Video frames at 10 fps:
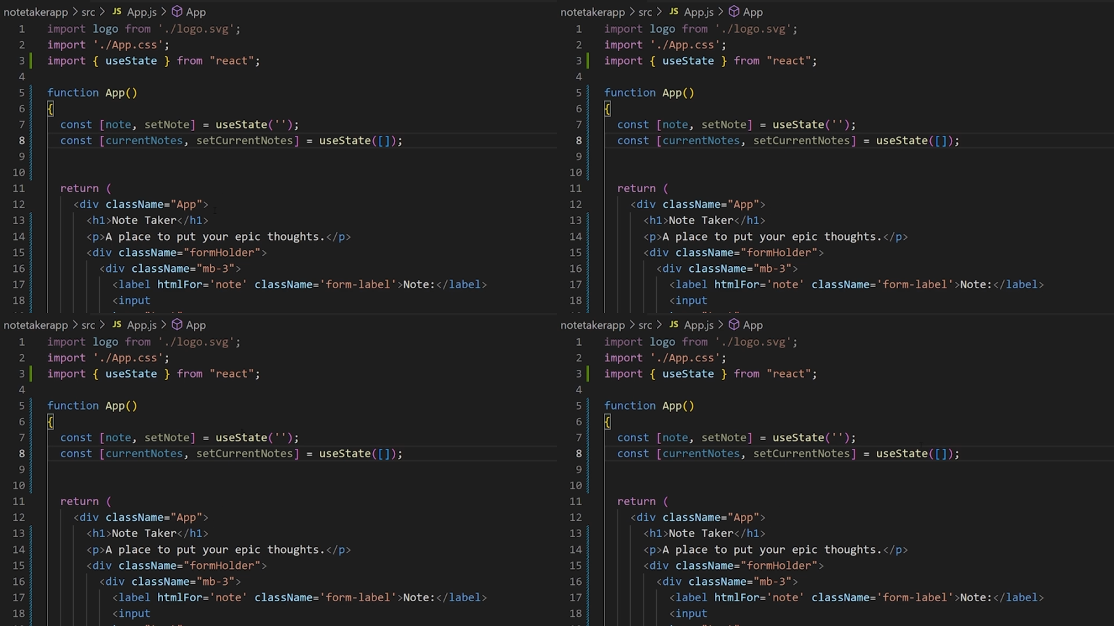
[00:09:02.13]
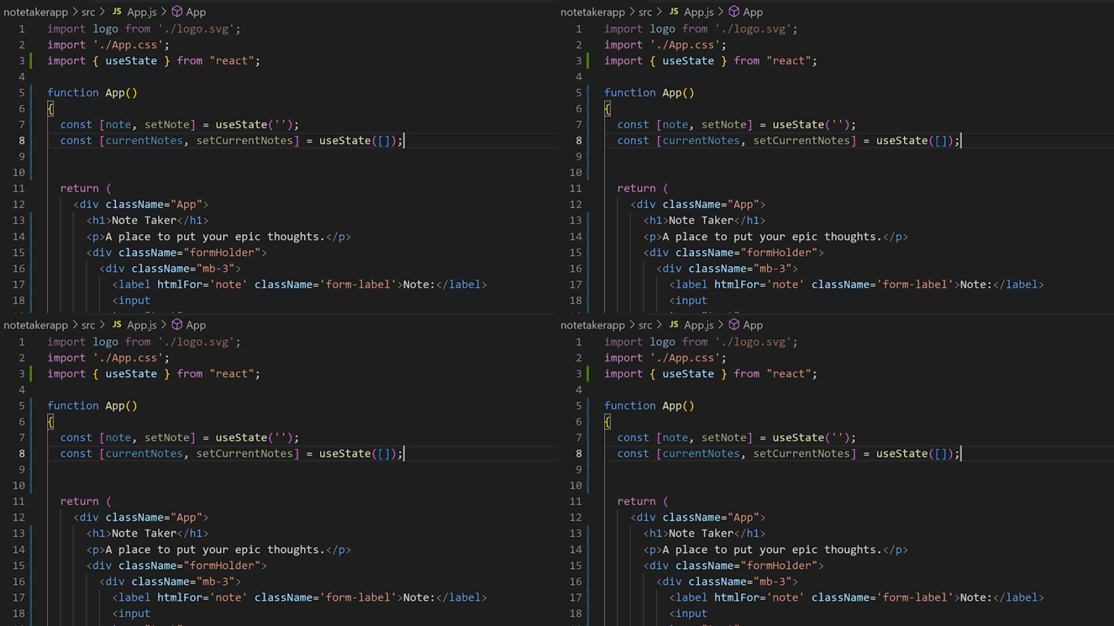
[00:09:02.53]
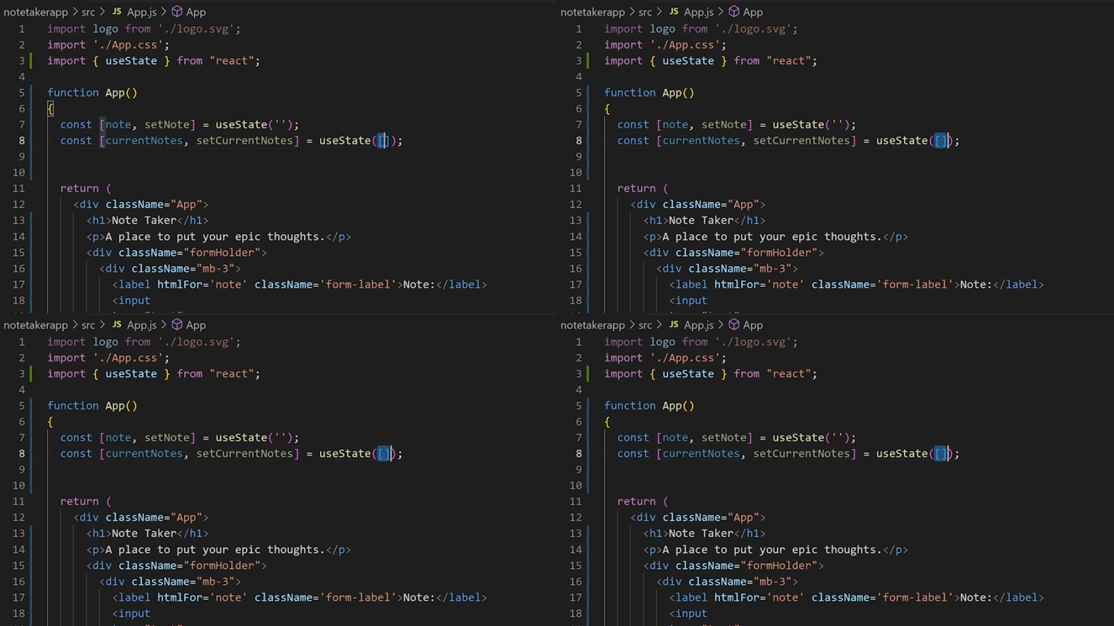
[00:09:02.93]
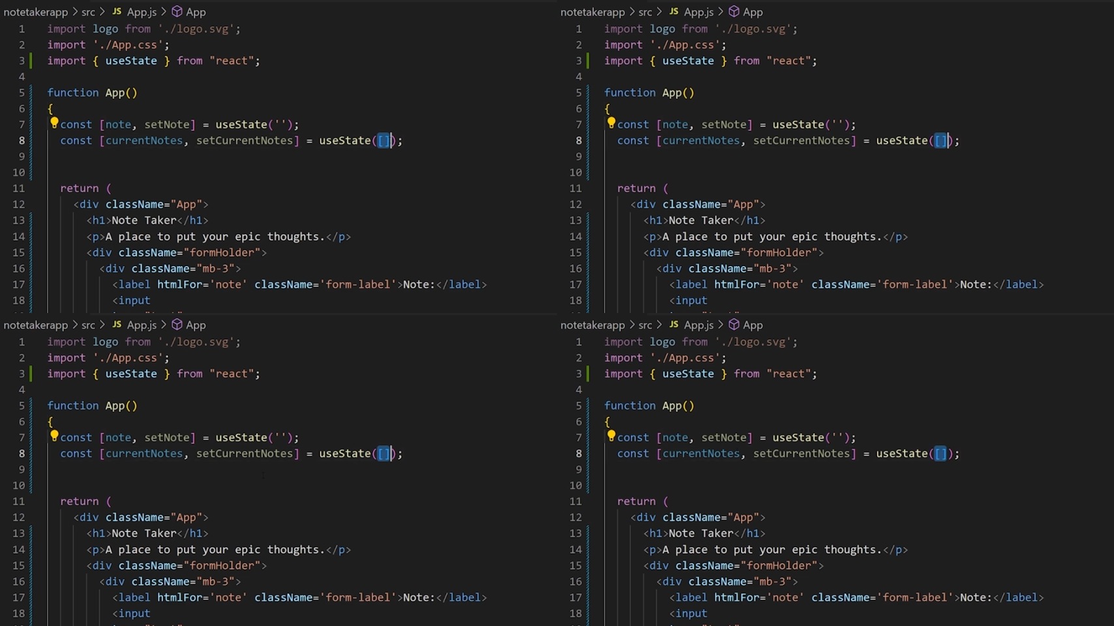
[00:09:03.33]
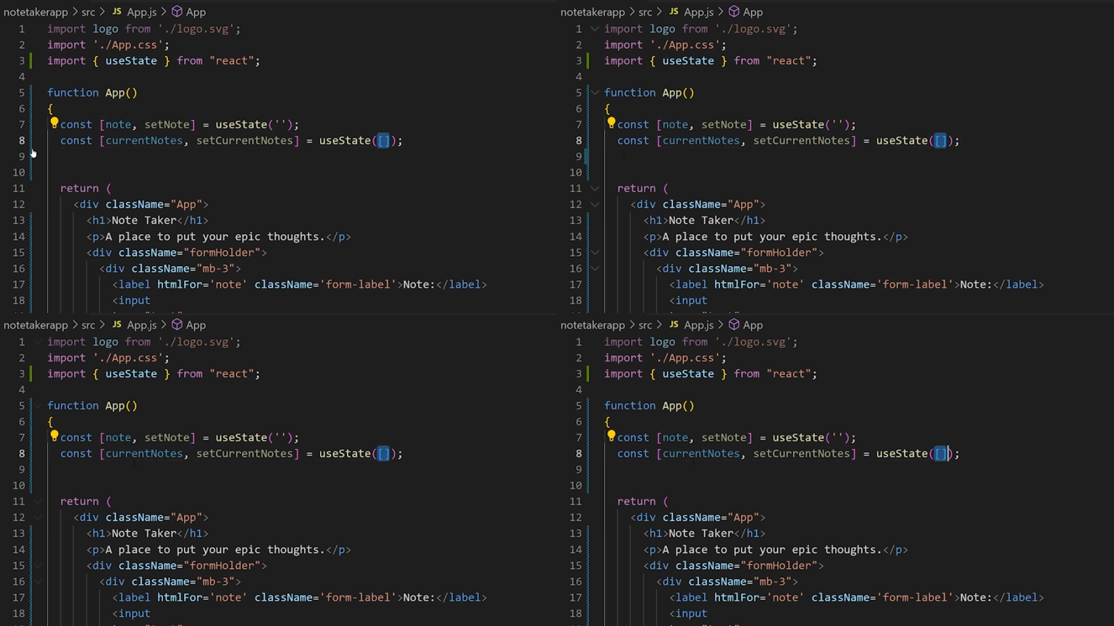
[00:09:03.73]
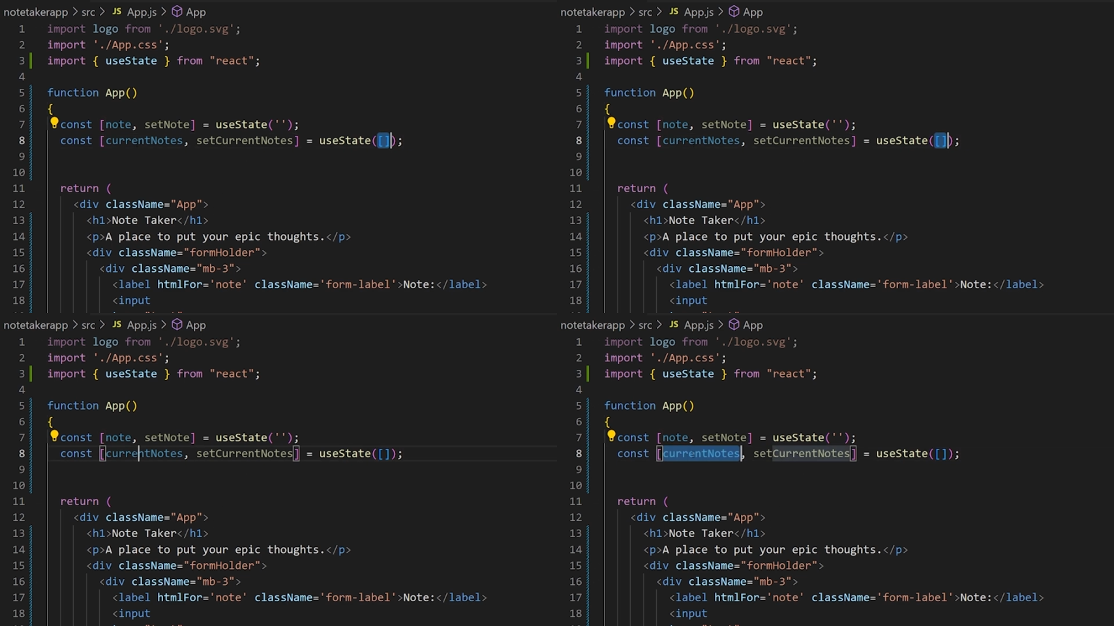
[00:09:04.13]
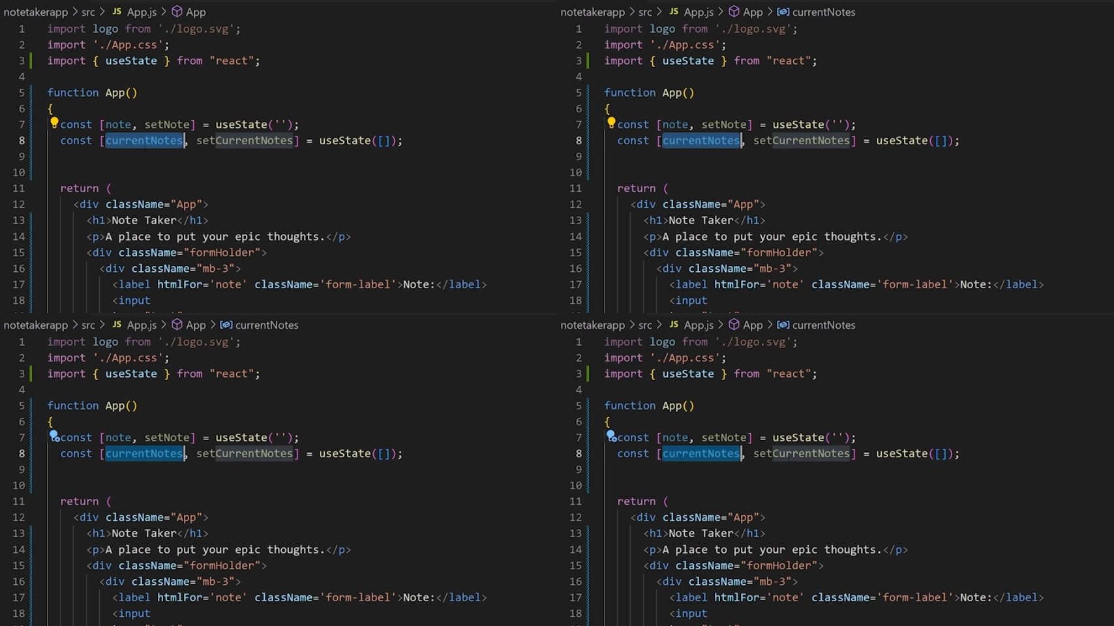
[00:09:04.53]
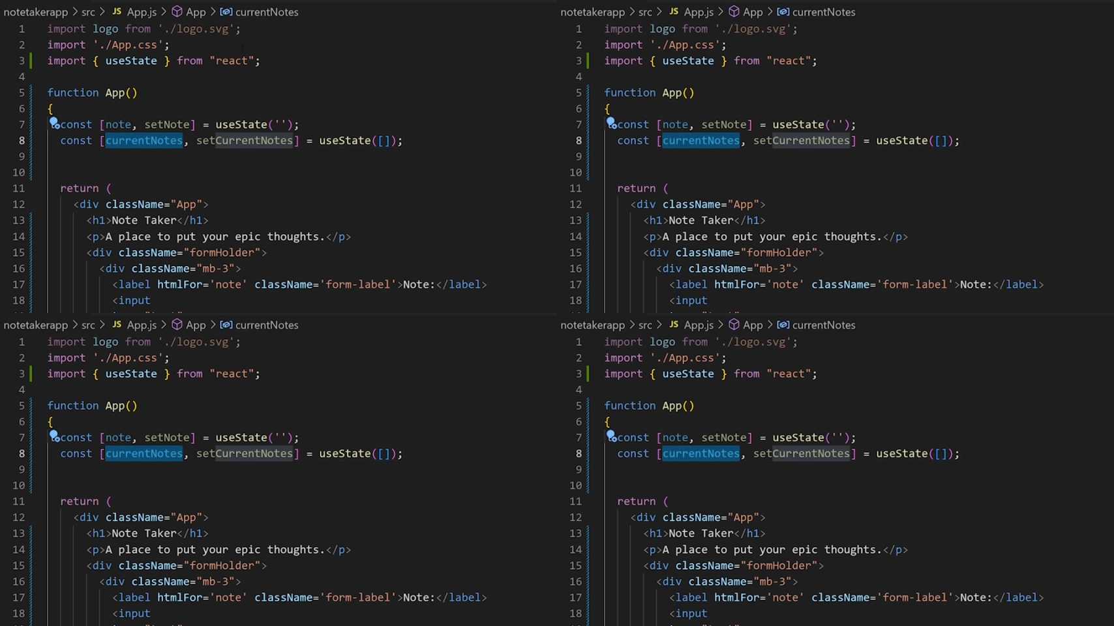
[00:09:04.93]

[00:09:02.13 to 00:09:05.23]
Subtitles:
Nobody's mouth can be seen.